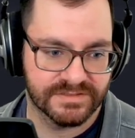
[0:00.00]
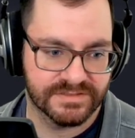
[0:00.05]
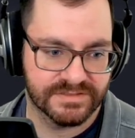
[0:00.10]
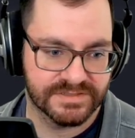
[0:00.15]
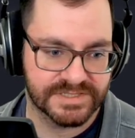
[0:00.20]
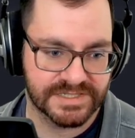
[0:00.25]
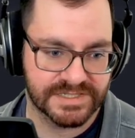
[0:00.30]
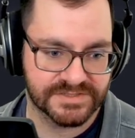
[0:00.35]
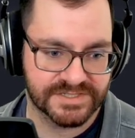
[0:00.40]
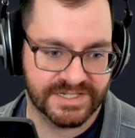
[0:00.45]

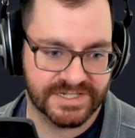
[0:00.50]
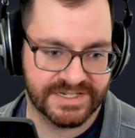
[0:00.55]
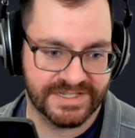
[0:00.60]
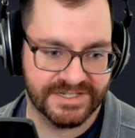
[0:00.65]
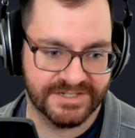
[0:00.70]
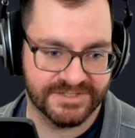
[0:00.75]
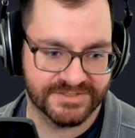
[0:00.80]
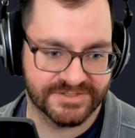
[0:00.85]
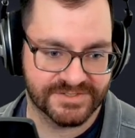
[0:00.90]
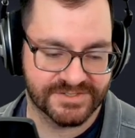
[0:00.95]
Sounds kind of
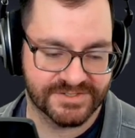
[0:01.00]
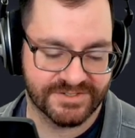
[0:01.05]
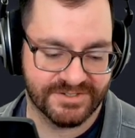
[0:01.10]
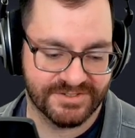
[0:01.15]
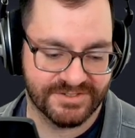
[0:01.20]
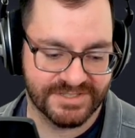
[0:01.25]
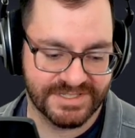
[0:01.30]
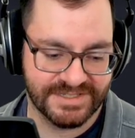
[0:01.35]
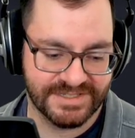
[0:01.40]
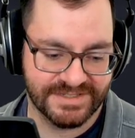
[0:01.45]
Elder
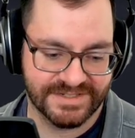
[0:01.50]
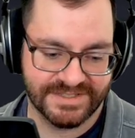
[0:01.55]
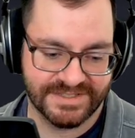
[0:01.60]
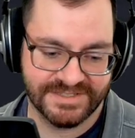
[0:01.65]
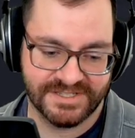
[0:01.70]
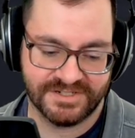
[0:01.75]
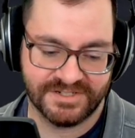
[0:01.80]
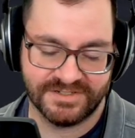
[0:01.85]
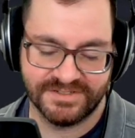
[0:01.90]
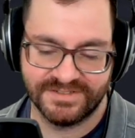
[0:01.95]
Scrolly, a
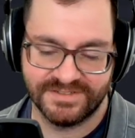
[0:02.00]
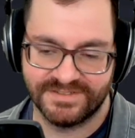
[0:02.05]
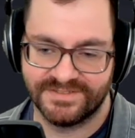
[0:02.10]
little.